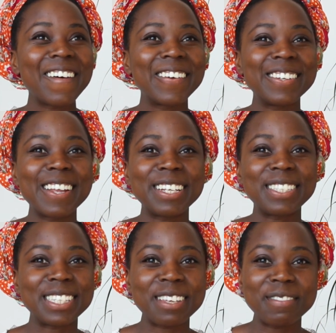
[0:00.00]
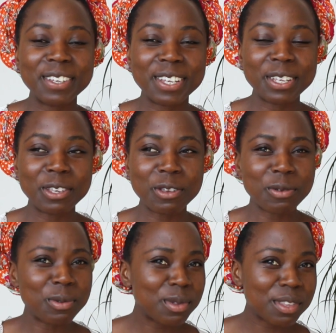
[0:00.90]
on a TV
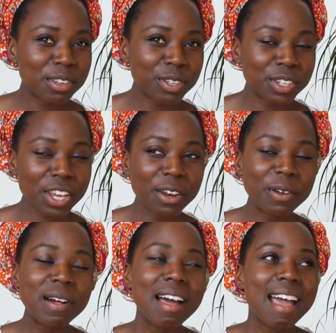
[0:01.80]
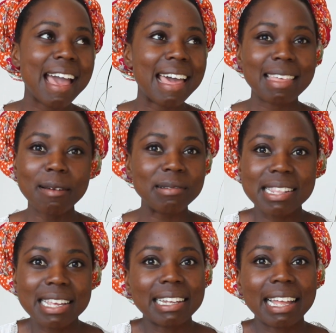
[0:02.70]
news channel and that
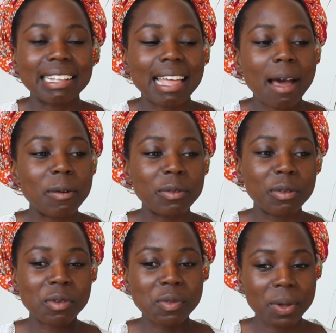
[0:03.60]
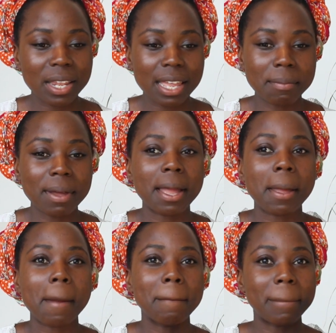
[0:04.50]
was it like that those were like
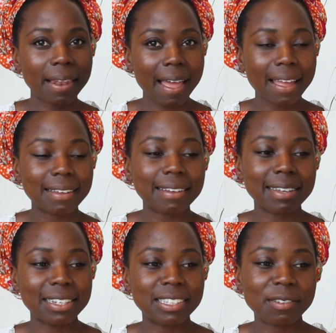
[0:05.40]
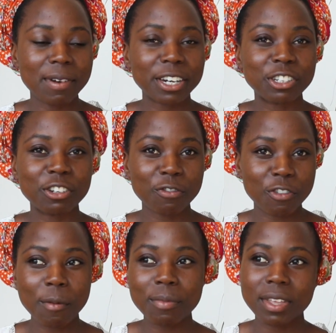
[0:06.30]
my black interaction
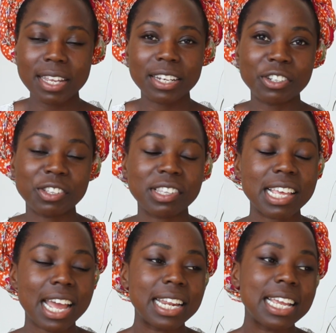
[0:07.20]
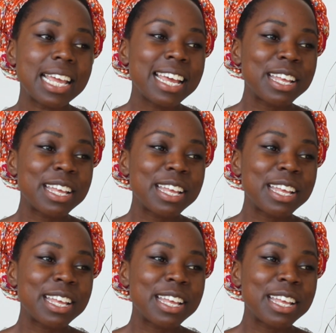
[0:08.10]
from the Danish society